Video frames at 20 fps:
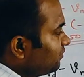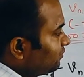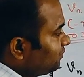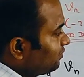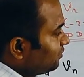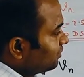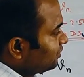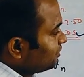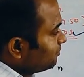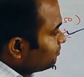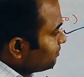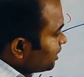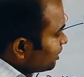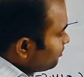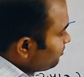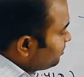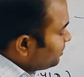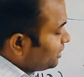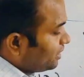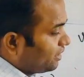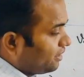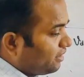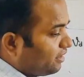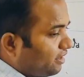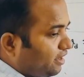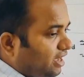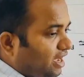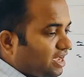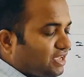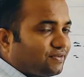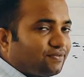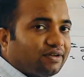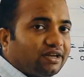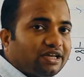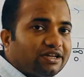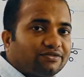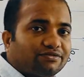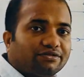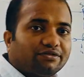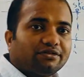for the myopia as well
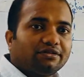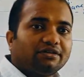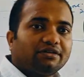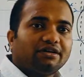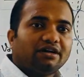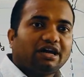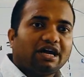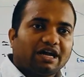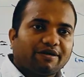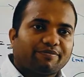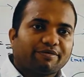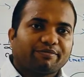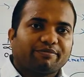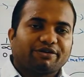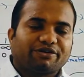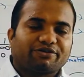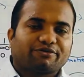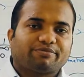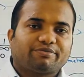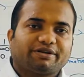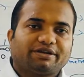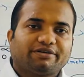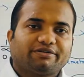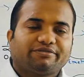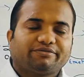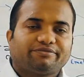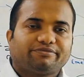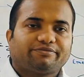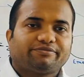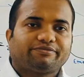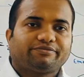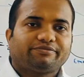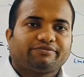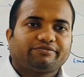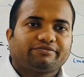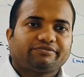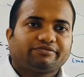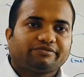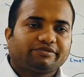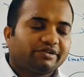as for hypermetropia.
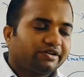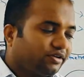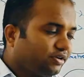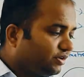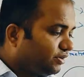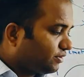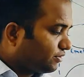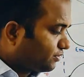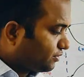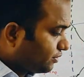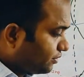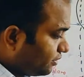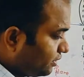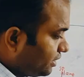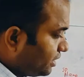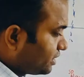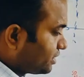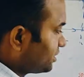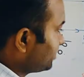So let's